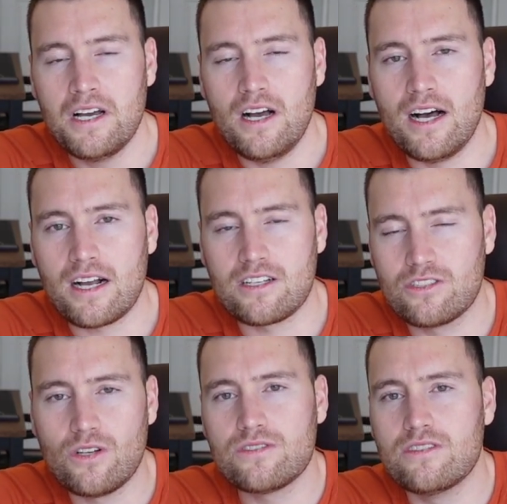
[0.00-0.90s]
a
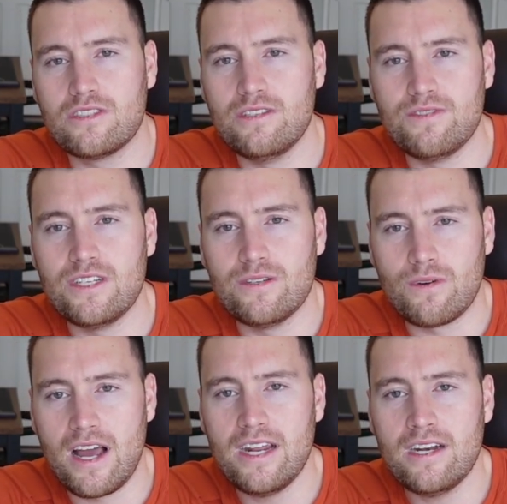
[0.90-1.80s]
consultancy fee,
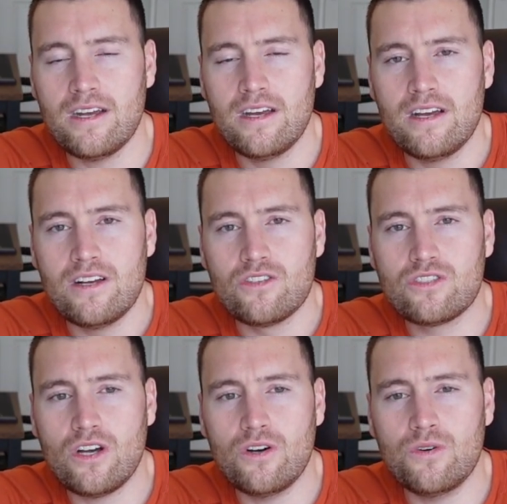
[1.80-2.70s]
right?
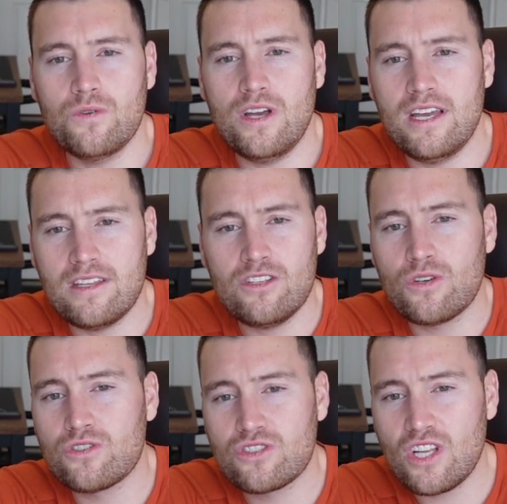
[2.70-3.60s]
So, and then
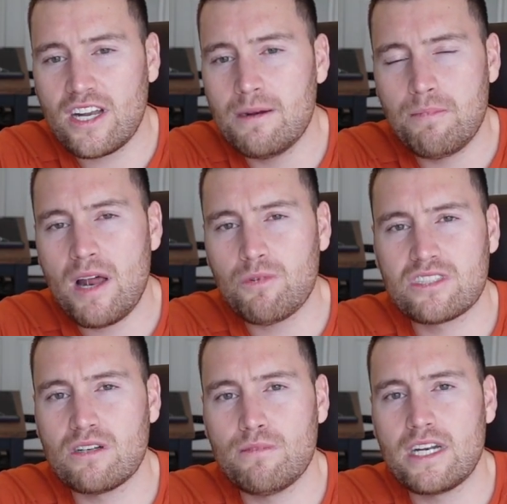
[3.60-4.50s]
you're stuck in bed with
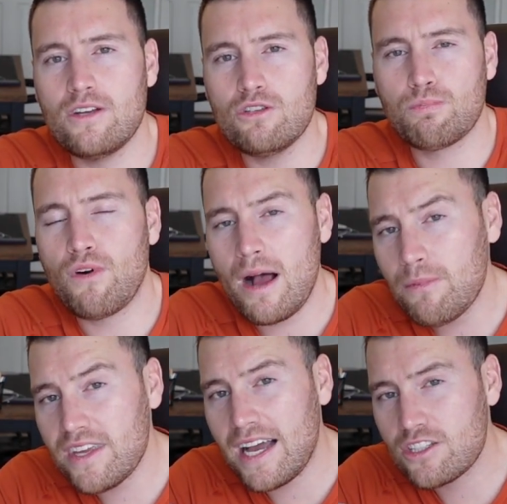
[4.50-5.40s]
somebody who's
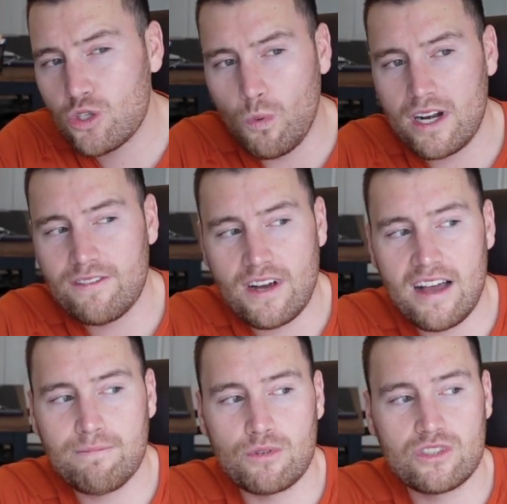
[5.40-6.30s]
probably got
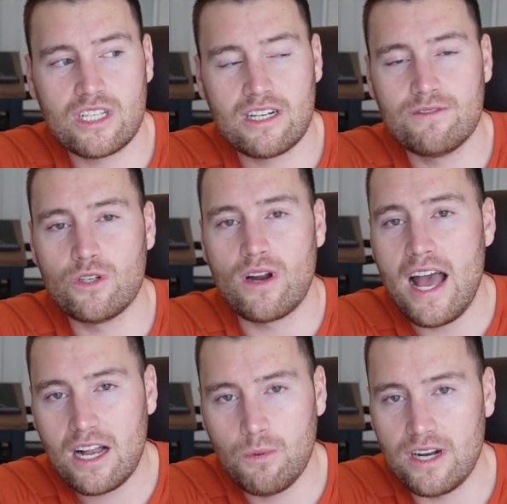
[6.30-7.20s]
25% of your
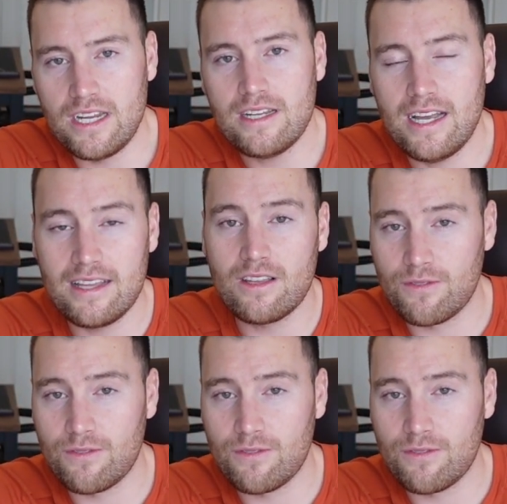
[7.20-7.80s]
equity in the